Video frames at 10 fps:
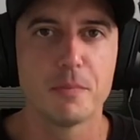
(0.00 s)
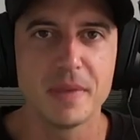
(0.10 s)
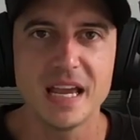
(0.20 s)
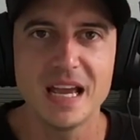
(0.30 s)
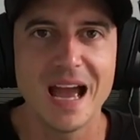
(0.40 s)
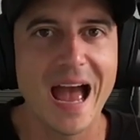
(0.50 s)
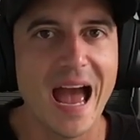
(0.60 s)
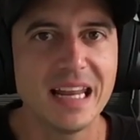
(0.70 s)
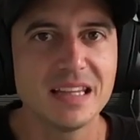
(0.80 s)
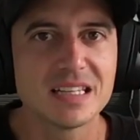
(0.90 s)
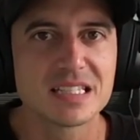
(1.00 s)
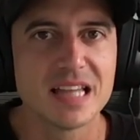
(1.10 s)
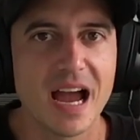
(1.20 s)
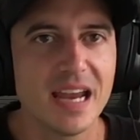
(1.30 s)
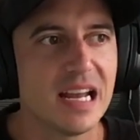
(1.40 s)
me, adding this
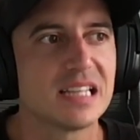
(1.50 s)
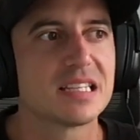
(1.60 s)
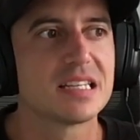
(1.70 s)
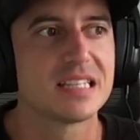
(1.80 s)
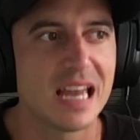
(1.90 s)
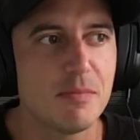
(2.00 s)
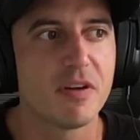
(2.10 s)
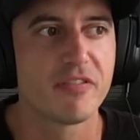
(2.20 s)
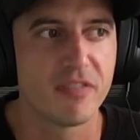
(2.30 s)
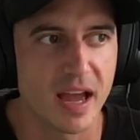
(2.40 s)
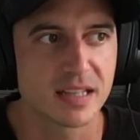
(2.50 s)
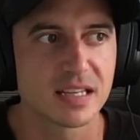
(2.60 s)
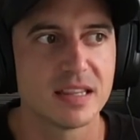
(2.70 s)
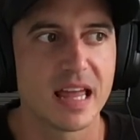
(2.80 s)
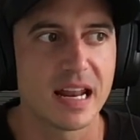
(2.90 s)
9 has the same effect
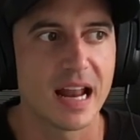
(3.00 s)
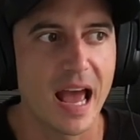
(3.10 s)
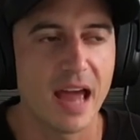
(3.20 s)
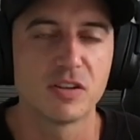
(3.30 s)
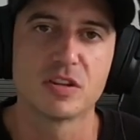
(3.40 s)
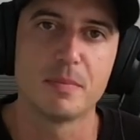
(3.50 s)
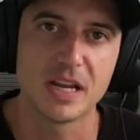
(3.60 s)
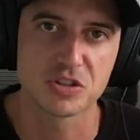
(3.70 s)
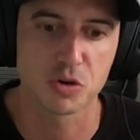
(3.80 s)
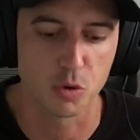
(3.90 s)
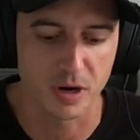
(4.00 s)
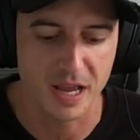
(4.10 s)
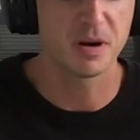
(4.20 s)
that it had on the major chord,